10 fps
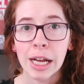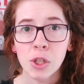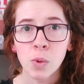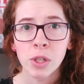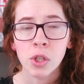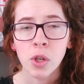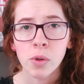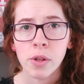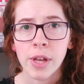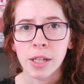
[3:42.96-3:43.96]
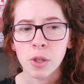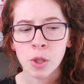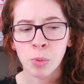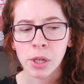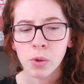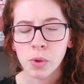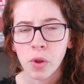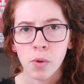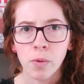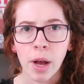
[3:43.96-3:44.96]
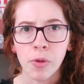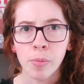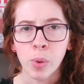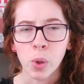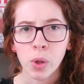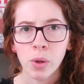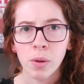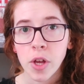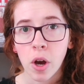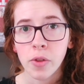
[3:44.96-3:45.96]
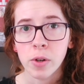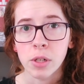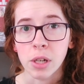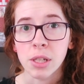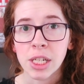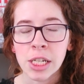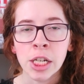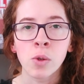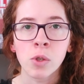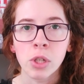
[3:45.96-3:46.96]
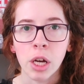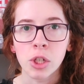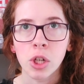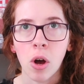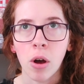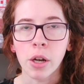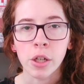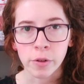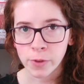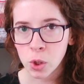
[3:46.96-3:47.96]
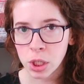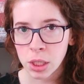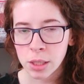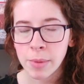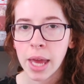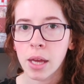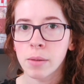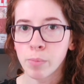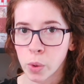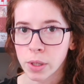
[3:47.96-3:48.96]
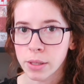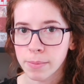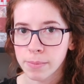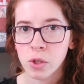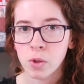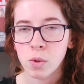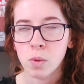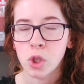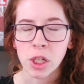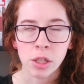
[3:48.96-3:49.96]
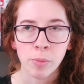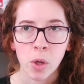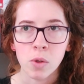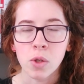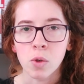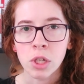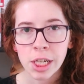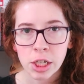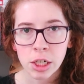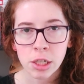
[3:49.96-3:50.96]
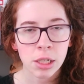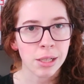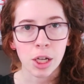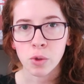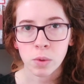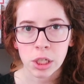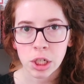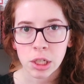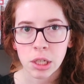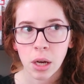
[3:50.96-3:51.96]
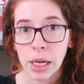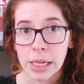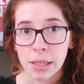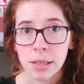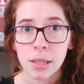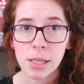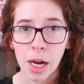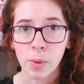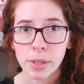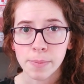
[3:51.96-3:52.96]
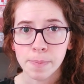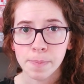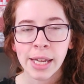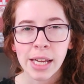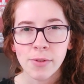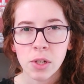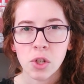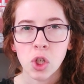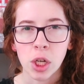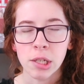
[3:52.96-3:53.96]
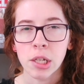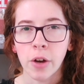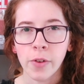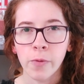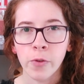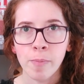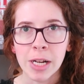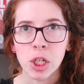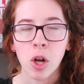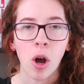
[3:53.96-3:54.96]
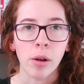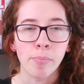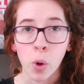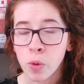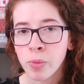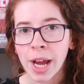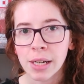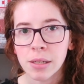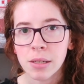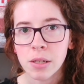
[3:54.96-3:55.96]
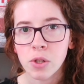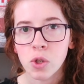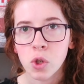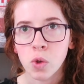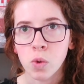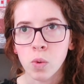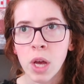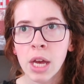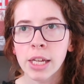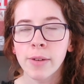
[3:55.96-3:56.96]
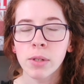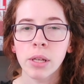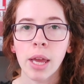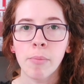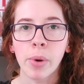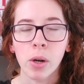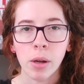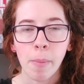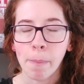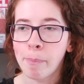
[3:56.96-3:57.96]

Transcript: I do want to note that sprinkled throughout the book, the author does continue to touch on Confucianism and Buddhism to juxtapose those teachings/religions against Taoism. He gives us just enough information on both practices to give us a better